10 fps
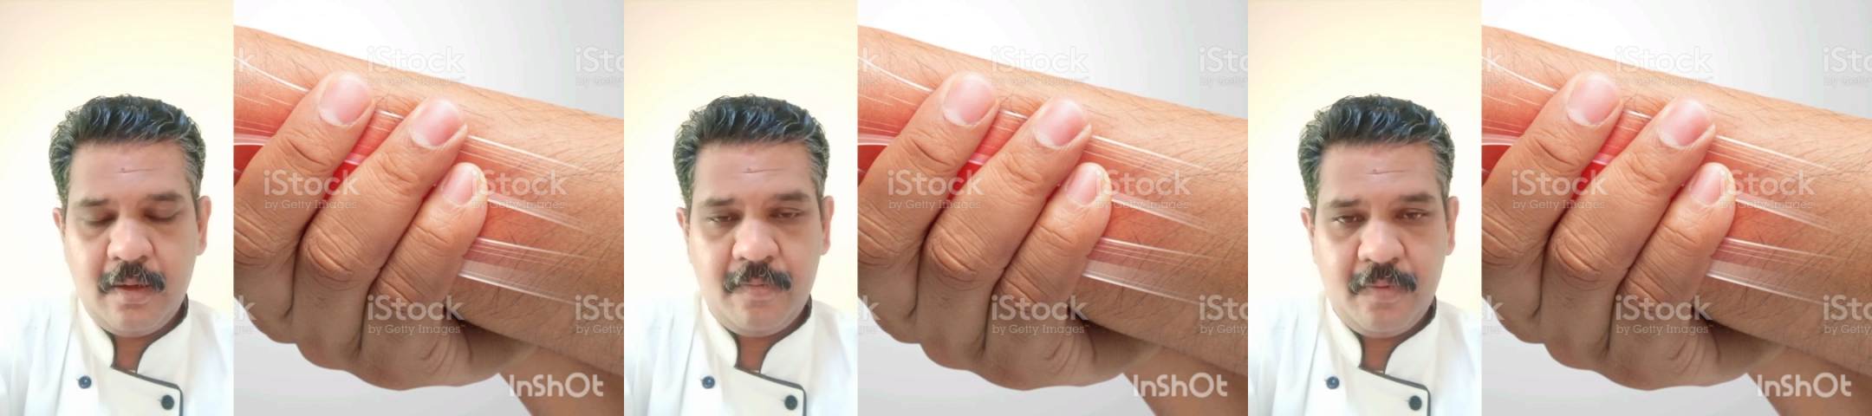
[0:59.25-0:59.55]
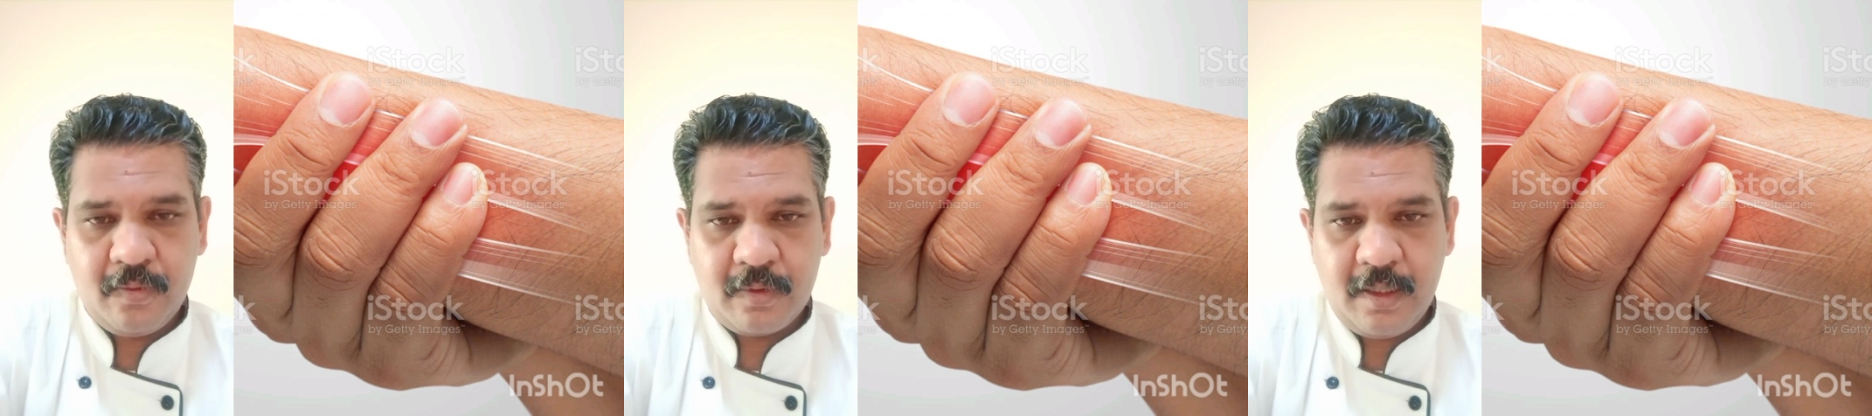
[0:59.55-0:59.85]
If
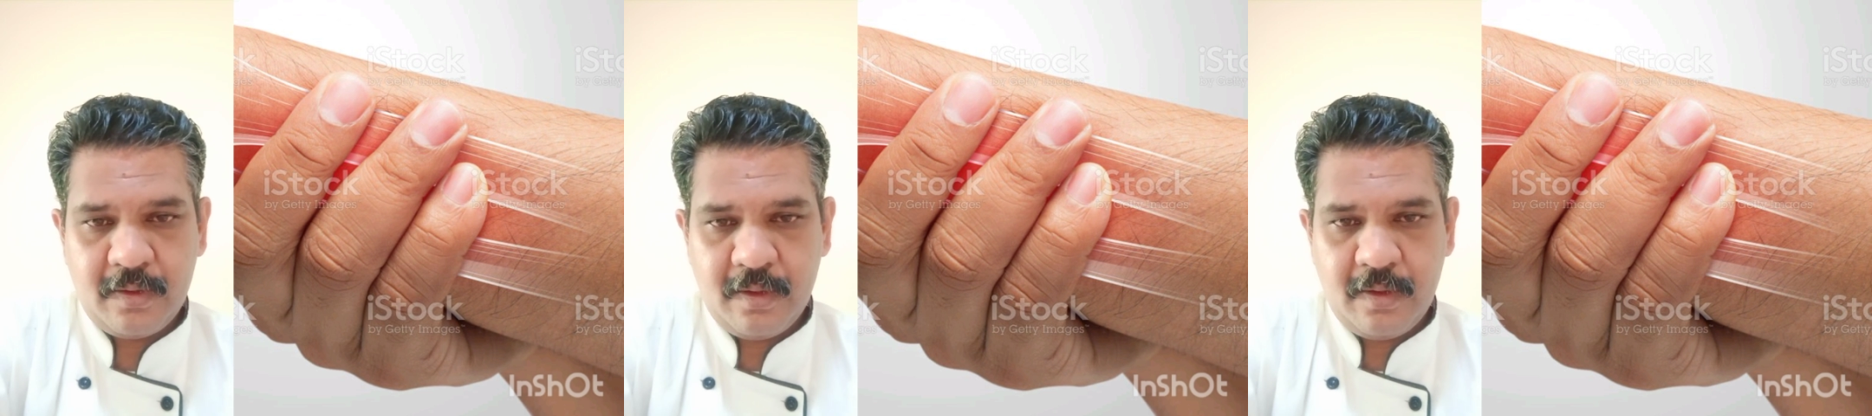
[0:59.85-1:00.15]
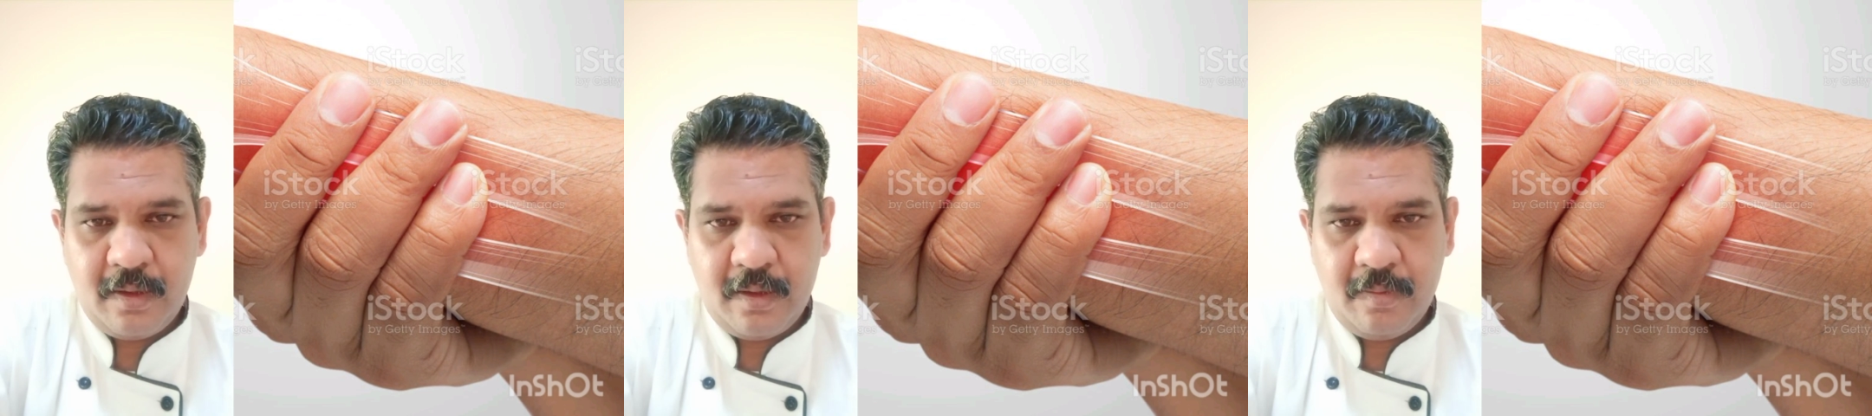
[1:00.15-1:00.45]
you get
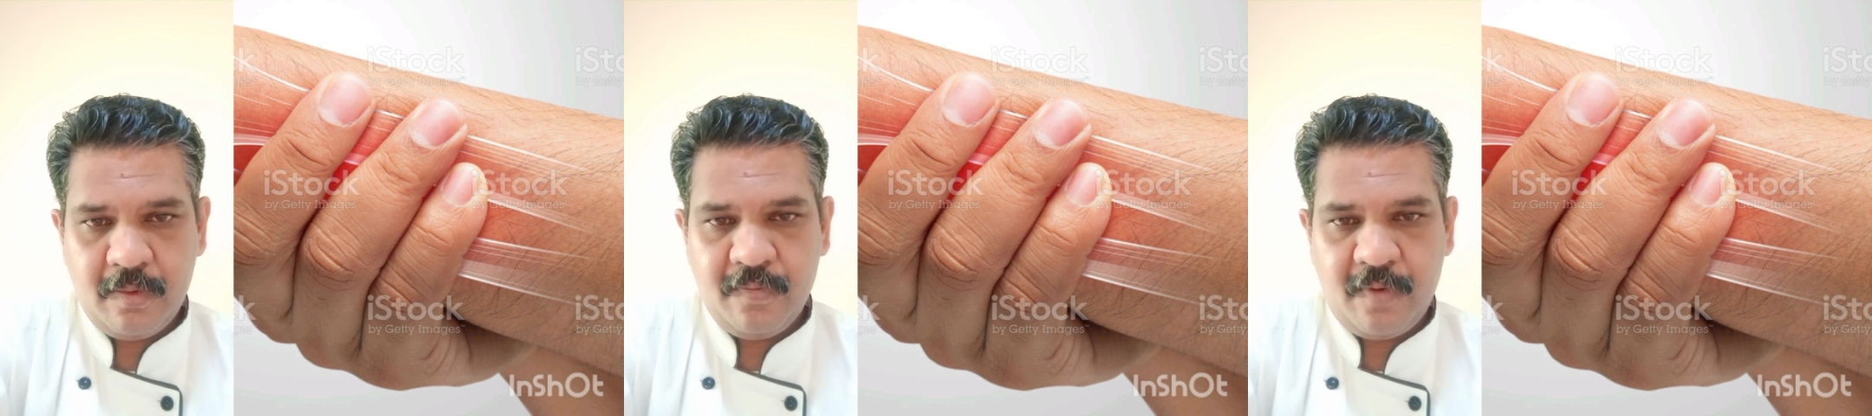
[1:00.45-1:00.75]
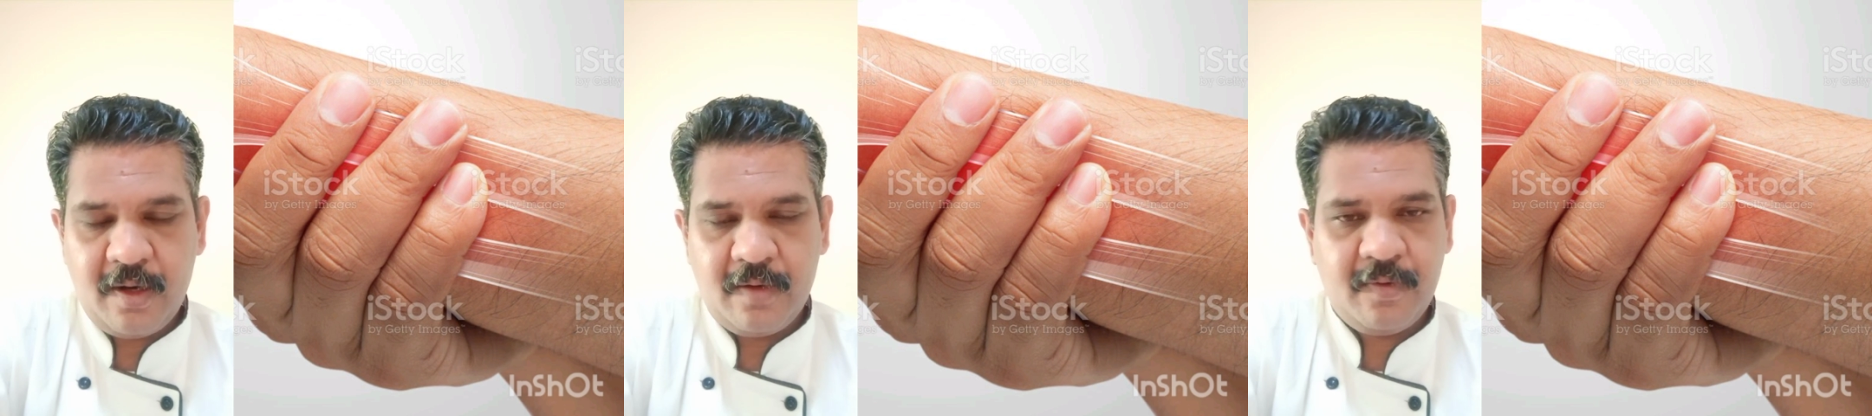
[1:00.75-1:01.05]
above
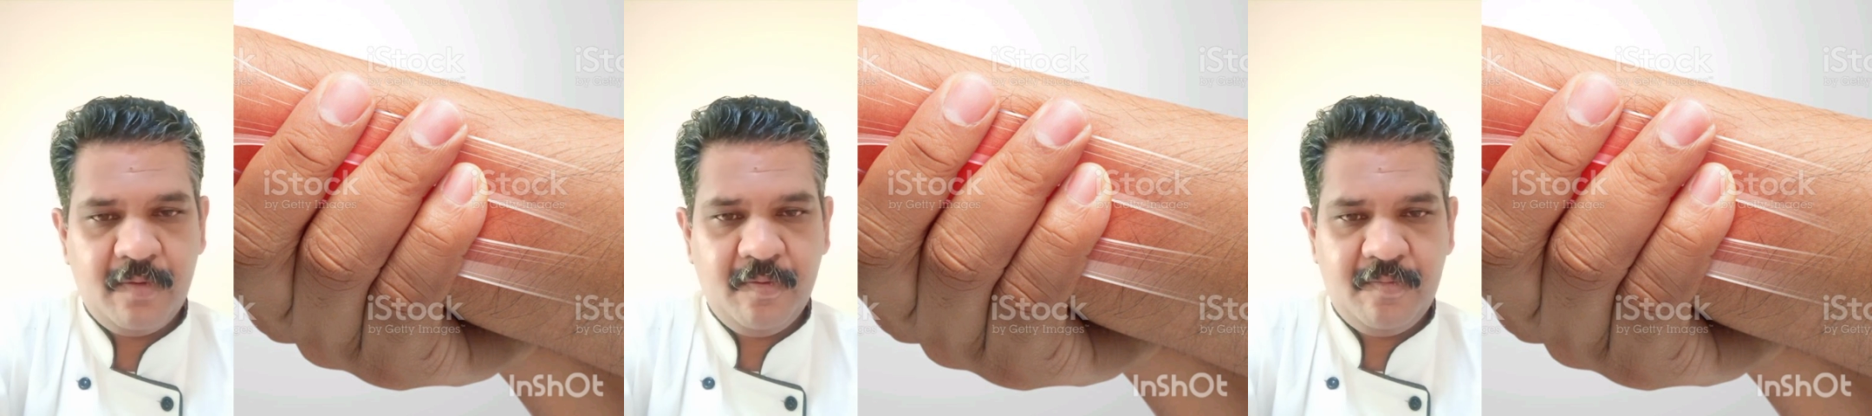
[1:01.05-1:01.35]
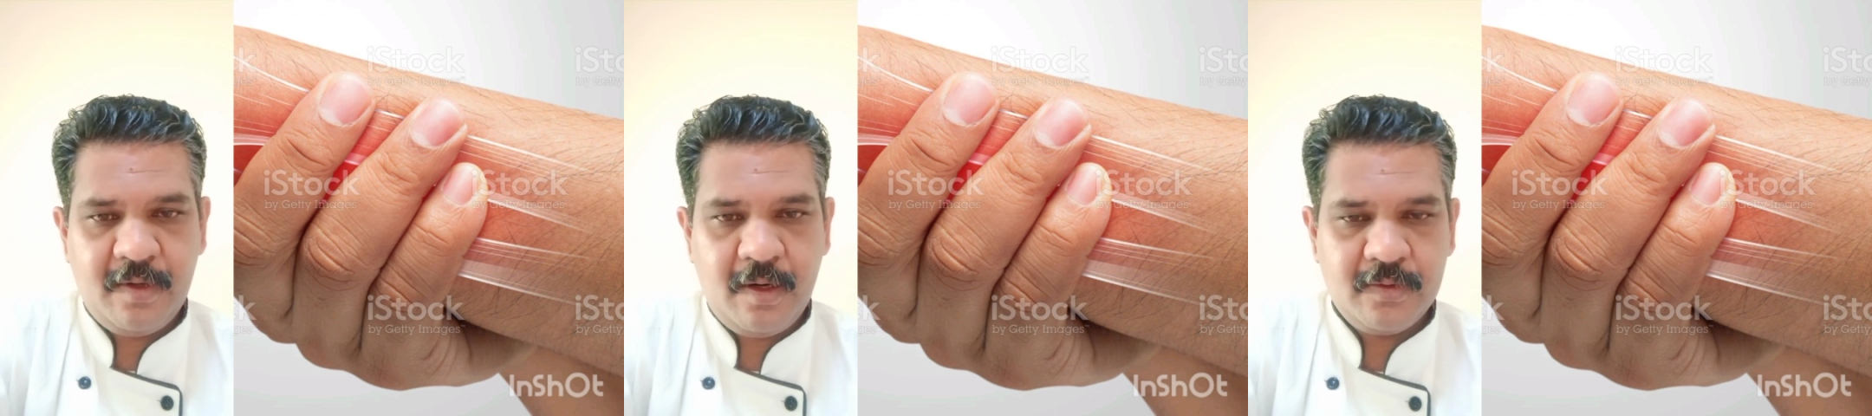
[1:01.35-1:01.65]
45,
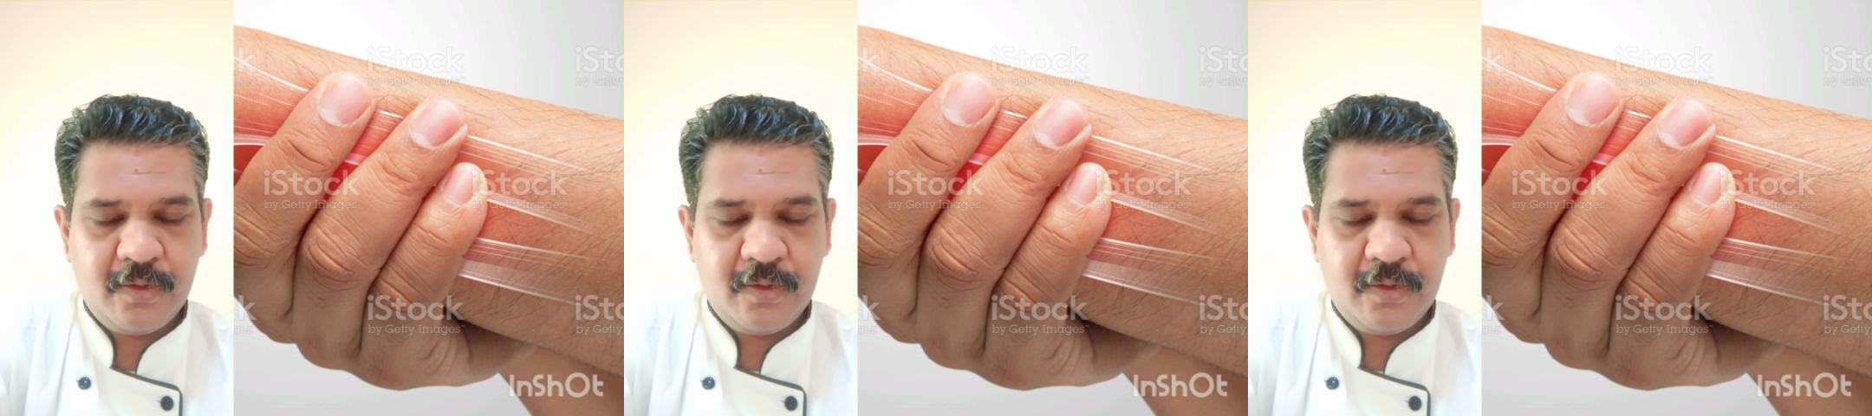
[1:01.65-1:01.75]
50 also,